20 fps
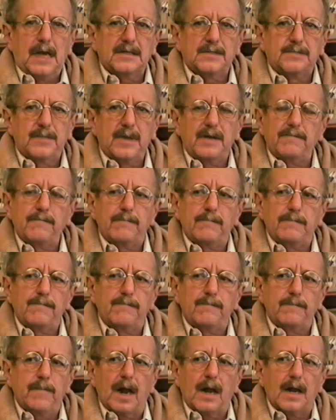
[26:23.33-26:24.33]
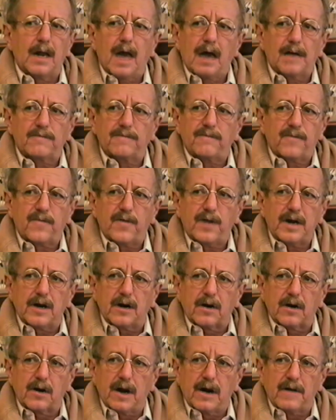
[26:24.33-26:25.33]
has been a lot
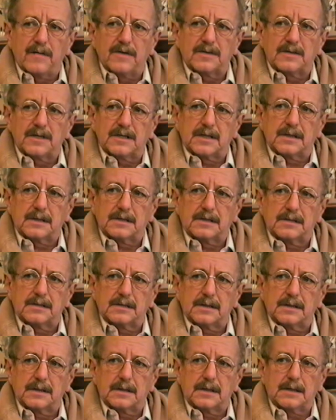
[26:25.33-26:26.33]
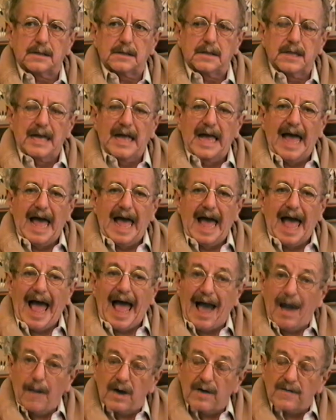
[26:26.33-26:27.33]
freer ever since.
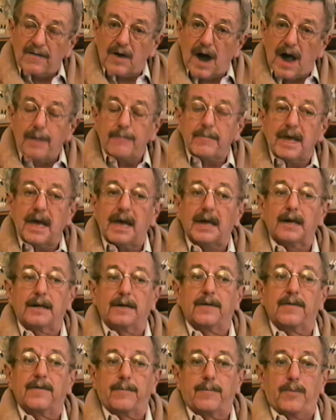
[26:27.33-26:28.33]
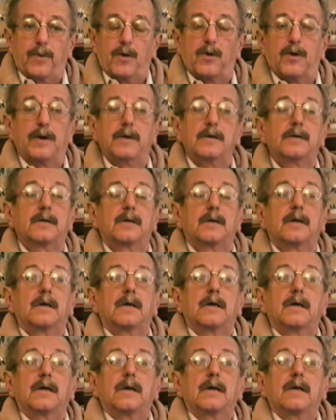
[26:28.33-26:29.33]
However, I'm getting to the point
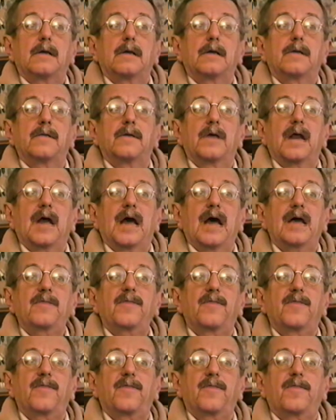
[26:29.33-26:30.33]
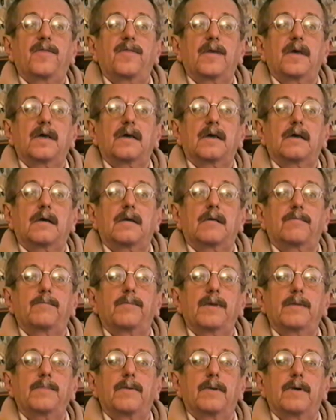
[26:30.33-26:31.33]
that I think
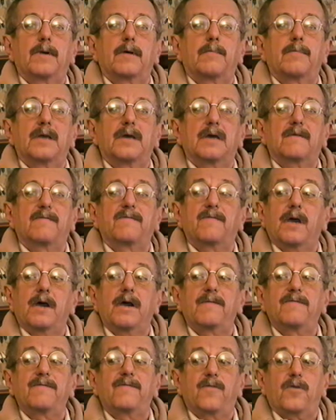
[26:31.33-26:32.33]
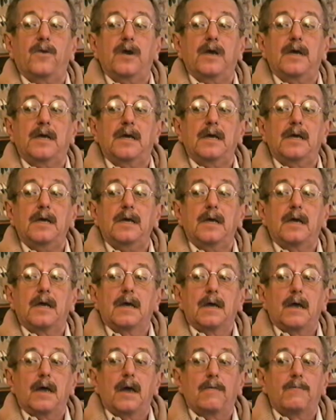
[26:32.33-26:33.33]
people are being very free
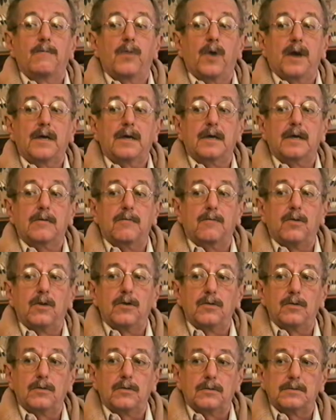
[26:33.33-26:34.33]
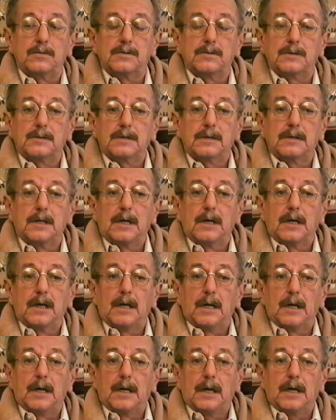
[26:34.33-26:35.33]
and breaking rules,
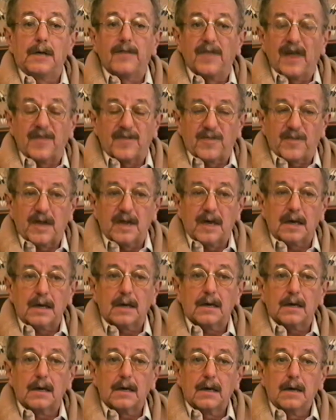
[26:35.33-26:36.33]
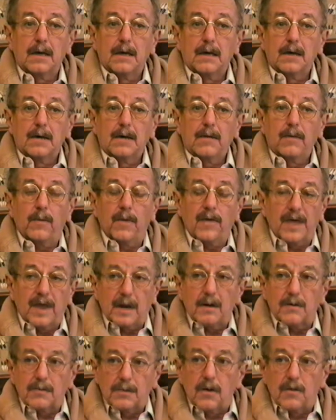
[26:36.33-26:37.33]
they think,
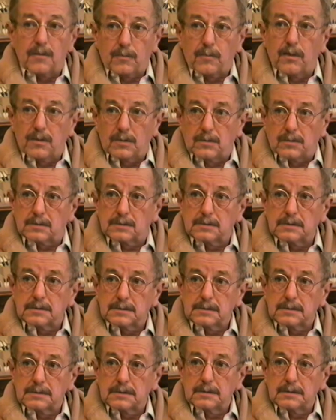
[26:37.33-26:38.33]
when they don't know the rules.